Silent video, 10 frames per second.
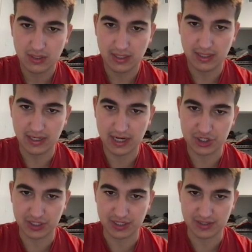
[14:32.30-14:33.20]
it
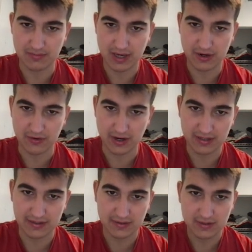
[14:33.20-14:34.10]
actually doesn't matter,
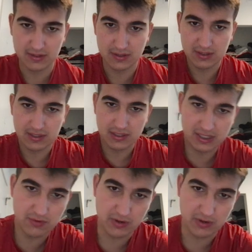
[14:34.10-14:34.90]
right? here